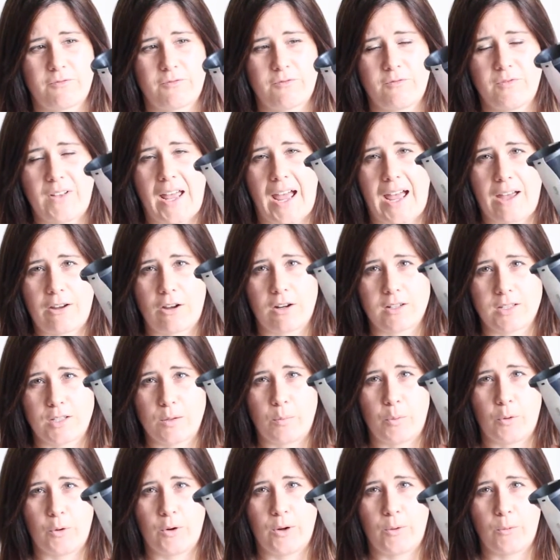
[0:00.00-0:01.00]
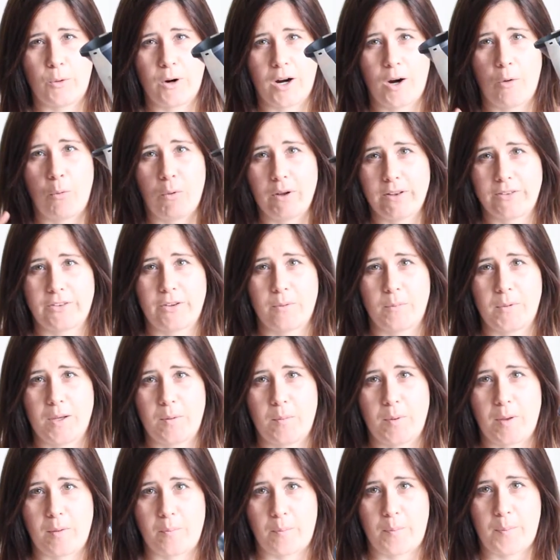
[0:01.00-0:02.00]
now got to the point where I want something
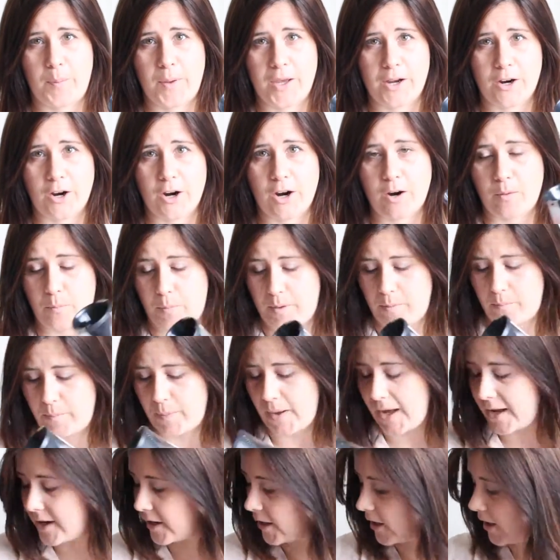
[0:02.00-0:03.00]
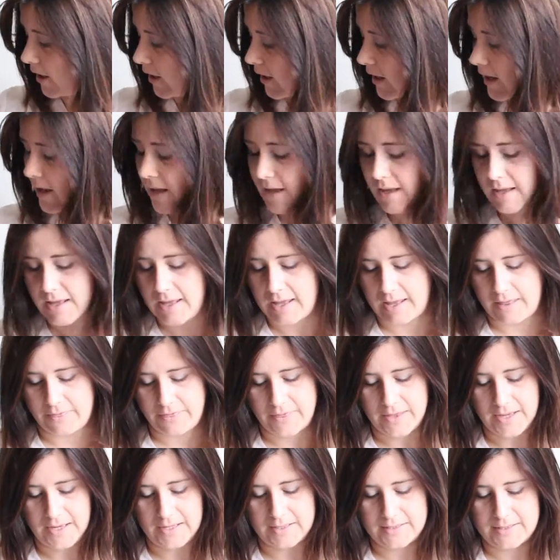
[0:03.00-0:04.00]
a bit bigger, a bit better,
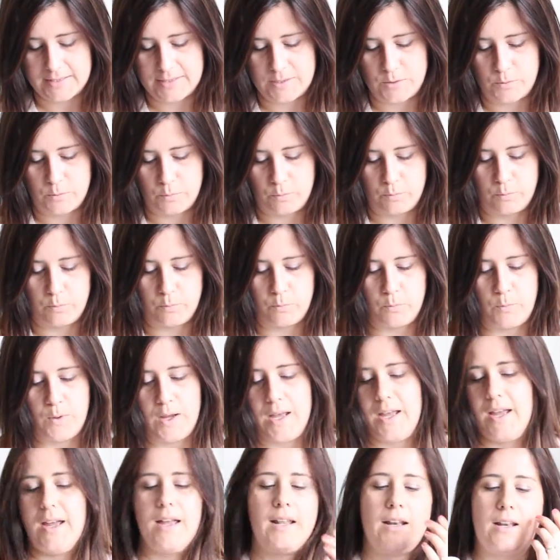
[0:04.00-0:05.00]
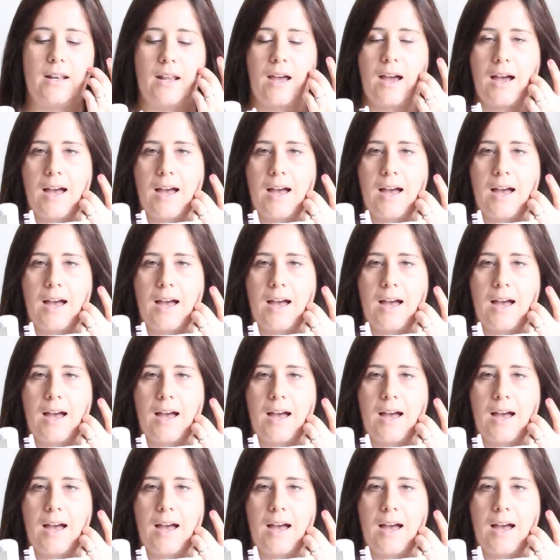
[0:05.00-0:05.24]
and that's when